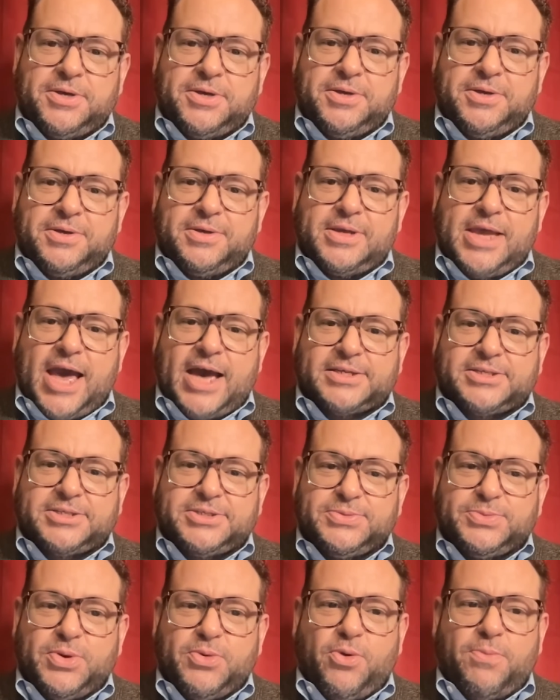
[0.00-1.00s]
Yes,
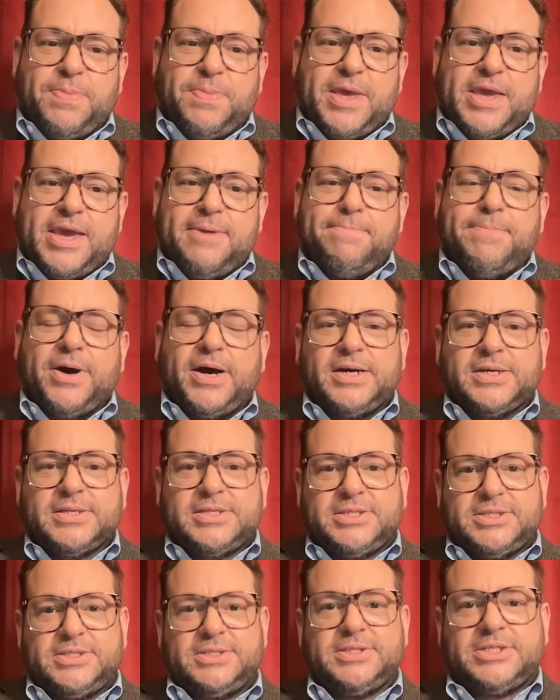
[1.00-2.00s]
we will be in
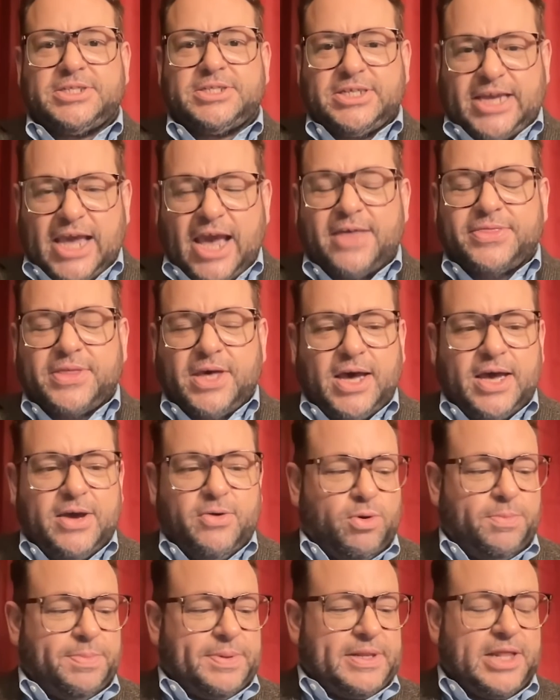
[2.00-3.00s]
person together. It
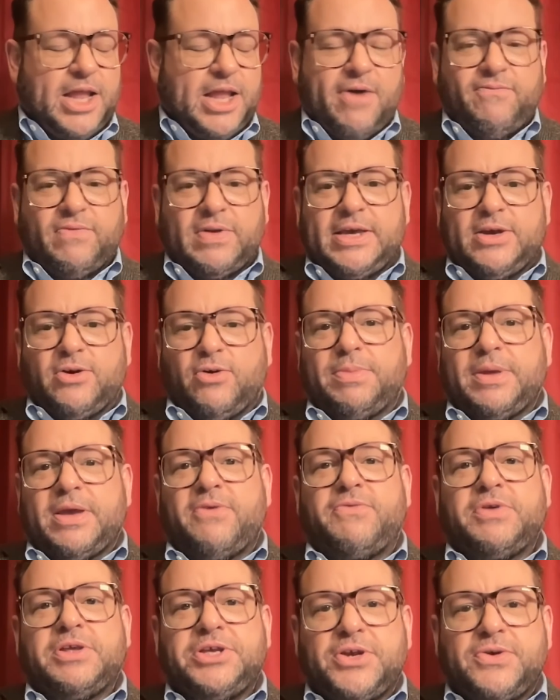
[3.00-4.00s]
will be lovely. It will be a
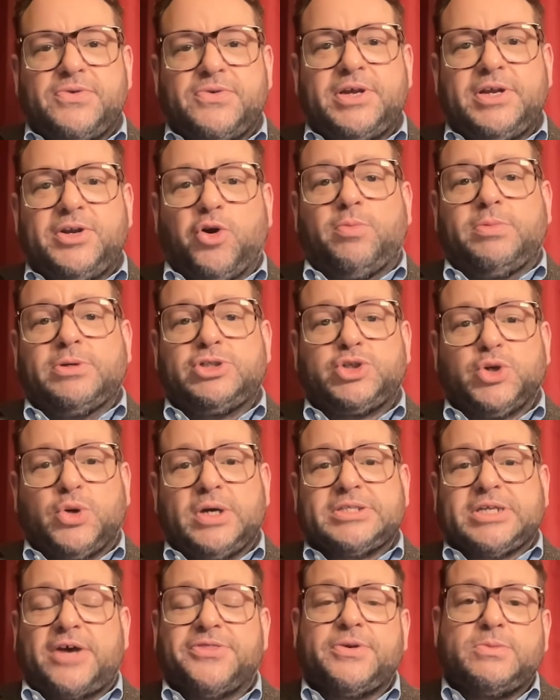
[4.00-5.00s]
reunion. It will be
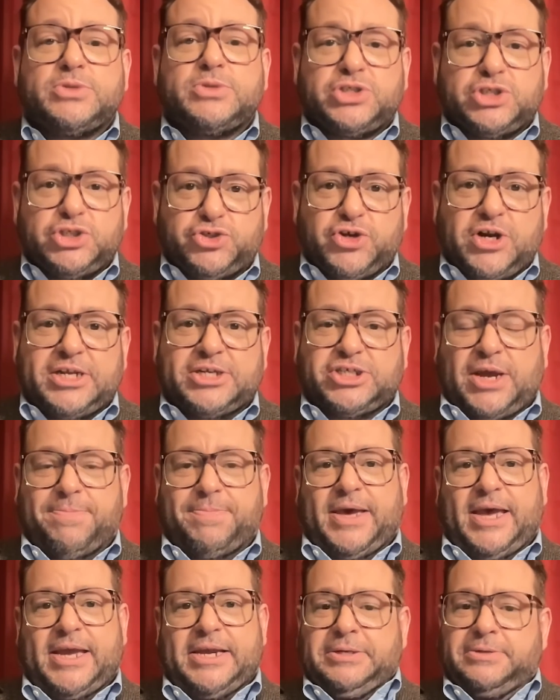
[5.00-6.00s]
joyous. I think we should drink
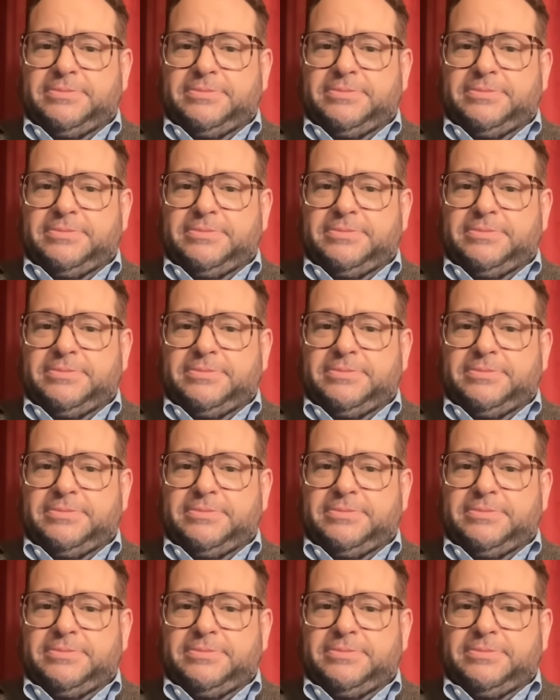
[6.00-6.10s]
champagne.